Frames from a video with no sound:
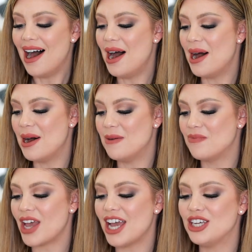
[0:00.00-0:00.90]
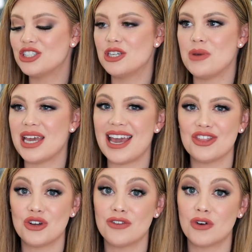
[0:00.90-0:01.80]
I used to be
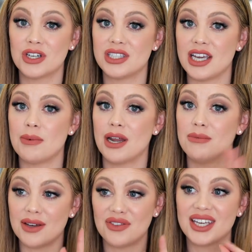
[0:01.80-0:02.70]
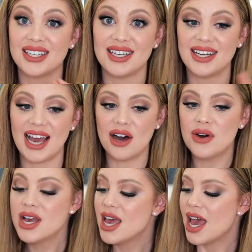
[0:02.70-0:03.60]
a 34C, but I'm definitely a D
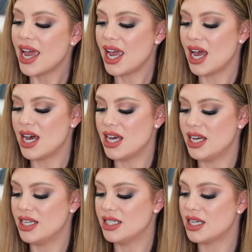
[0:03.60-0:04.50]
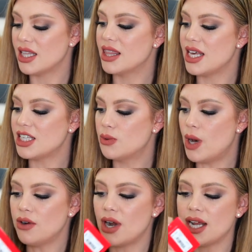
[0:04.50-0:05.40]
now. And this
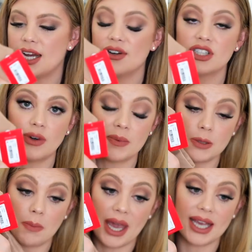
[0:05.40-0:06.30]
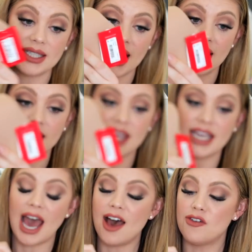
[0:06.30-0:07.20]
one right here is from Spanx, and
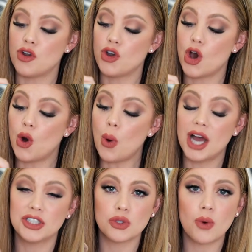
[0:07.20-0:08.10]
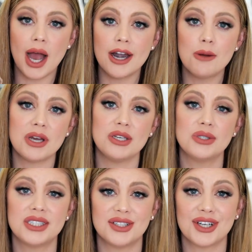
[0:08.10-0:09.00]
they have no underwire, but you
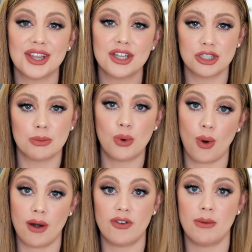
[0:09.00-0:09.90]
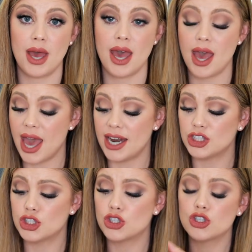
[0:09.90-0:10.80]
still get the support from it. And
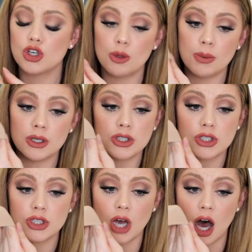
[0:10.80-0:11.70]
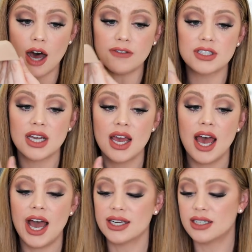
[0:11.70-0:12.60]
it's super soft
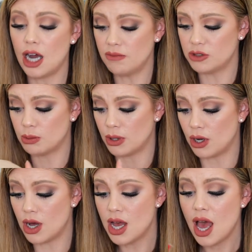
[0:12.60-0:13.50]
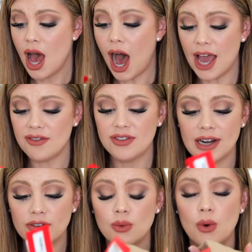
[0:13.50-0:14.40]
and comfortable. I've
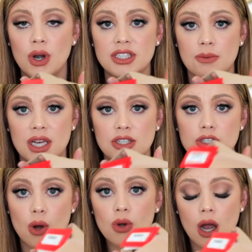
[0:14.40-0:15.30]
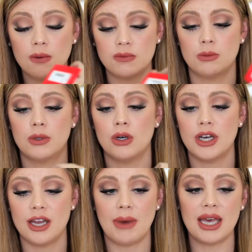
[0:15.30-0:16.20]
never worn something so
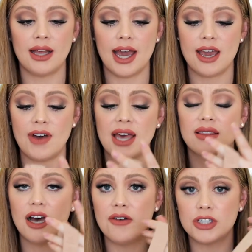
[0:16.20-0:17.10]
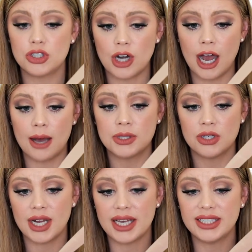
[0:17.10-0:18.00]
comfortable in my life. I love the straps.
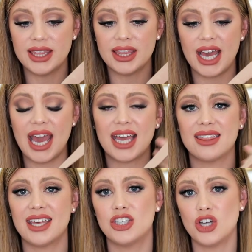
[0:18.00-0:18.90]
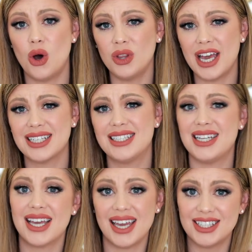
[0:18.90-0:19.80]
They're nice and thick. They don't like
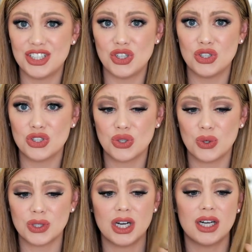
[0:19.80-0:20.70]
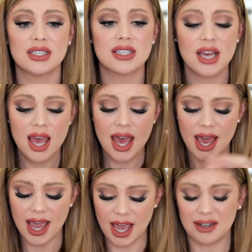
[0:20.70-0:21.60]
dig into your shoulders
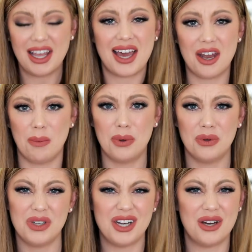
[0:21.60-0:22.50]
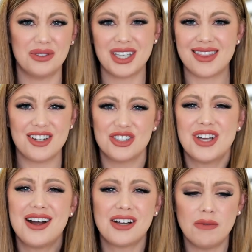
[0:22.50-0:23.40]
and like kind of pull, you know, like they're
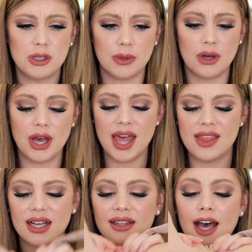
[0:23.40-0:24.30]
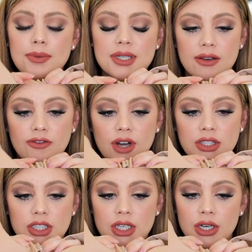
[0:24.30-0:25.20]
just not uncomfortable. And it claps in the
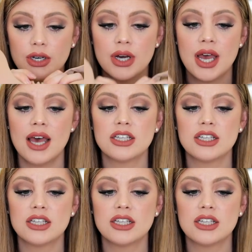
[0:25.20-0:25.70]
front too.